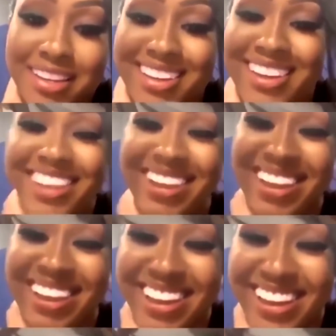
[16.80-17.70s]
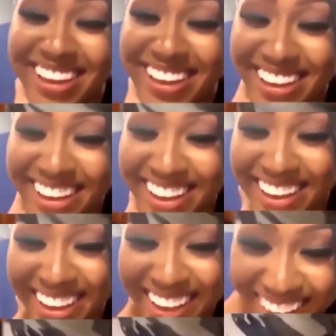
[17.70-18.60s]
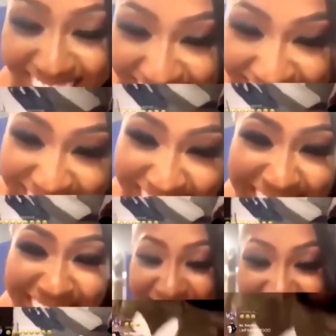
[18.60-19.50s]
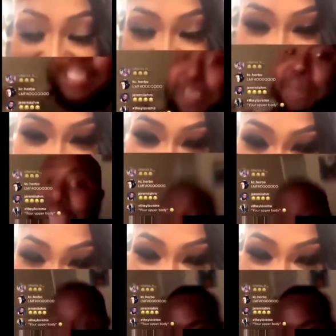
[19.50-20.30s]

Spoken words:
The lower body? Huh? What's big,